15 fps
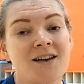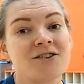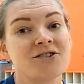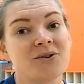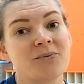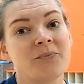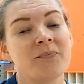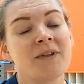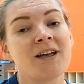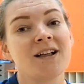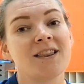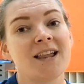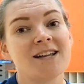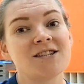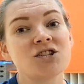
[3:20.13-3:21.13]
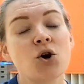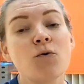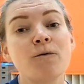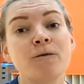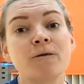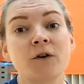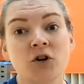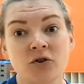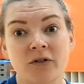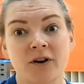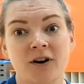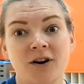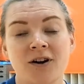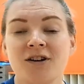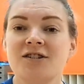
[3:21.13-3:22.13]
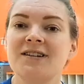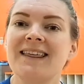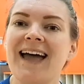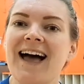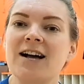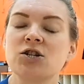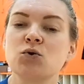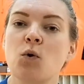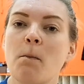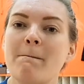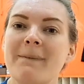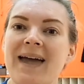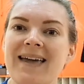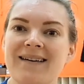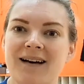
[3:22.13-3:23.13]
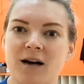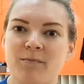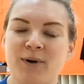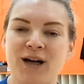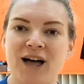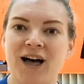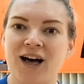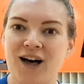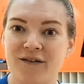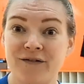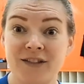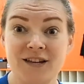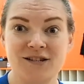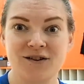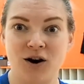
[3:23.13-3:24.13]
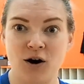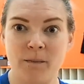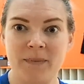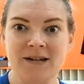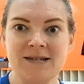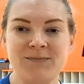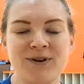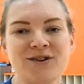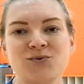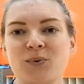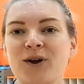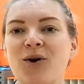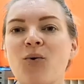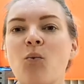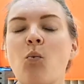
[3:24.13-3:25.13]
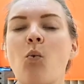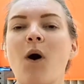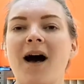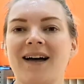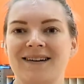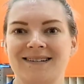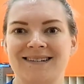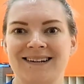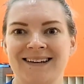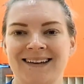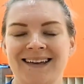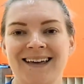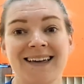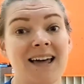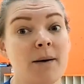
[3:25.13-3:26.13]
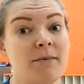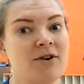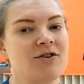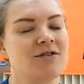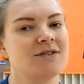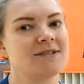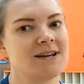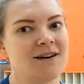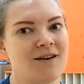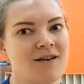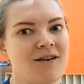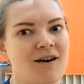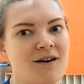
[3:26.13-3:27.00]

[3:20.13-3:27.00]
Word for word: So let's go further to the actual makeup of these garments because we don't want chemicals in our